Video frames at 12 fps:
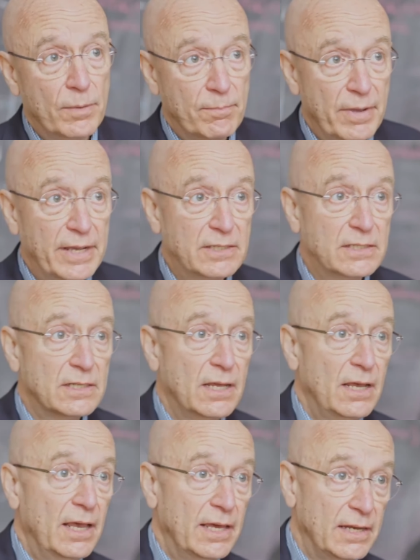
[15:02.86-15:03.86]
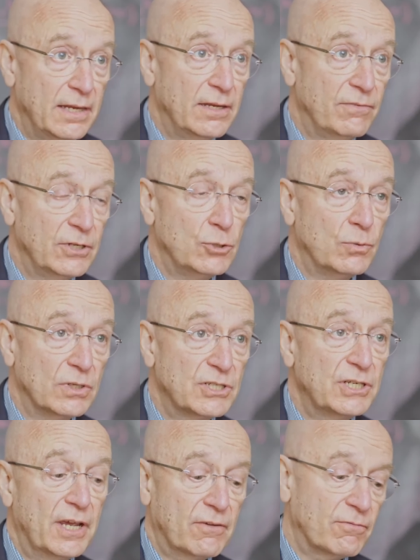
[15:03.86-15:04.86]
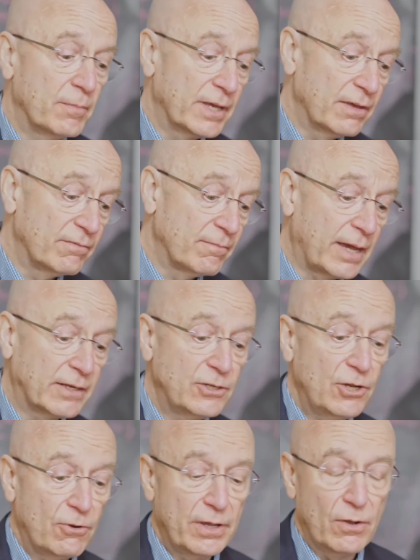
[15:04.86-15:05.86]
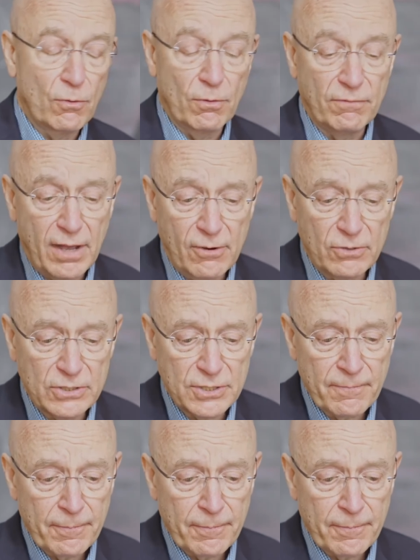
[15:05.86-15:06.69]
what makes an individual sick from a given bacteria or a virus.